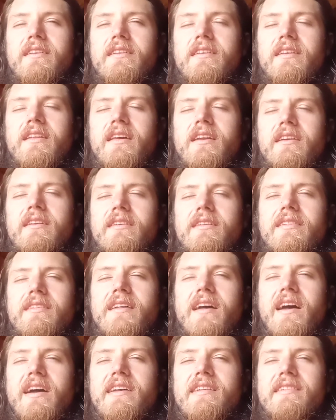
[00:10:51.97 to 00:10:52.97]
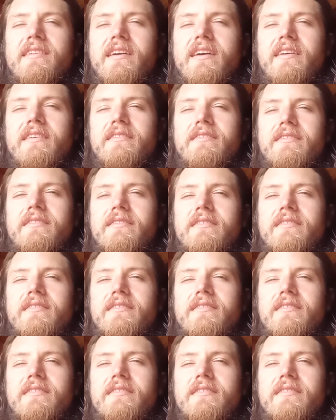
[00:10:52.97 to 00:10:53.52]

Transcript: let out a sigh sound.